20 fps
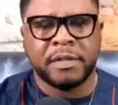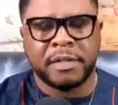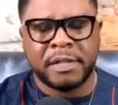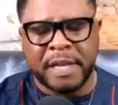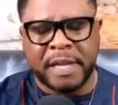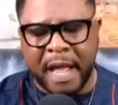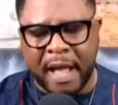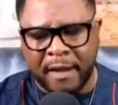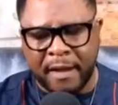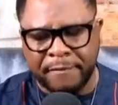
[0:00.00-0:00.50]

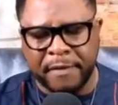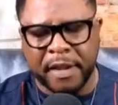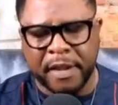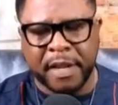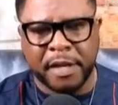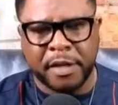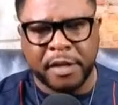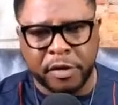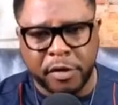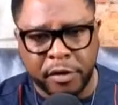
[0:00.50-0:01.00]
the
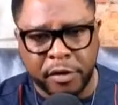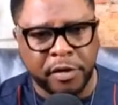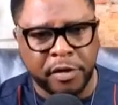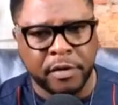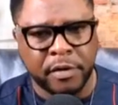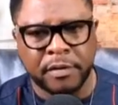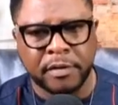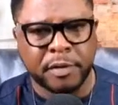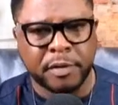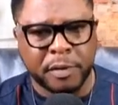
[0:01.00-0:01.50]
African
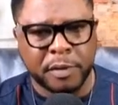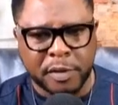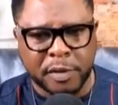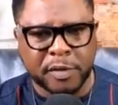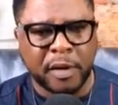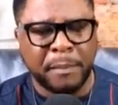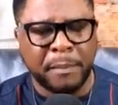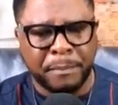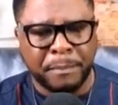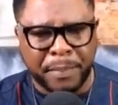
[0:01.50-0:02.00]
Union to
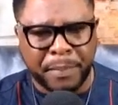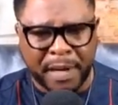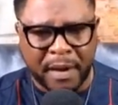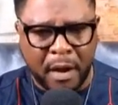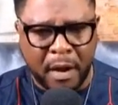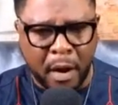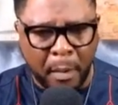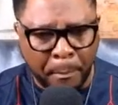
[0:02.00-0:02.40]
stop being a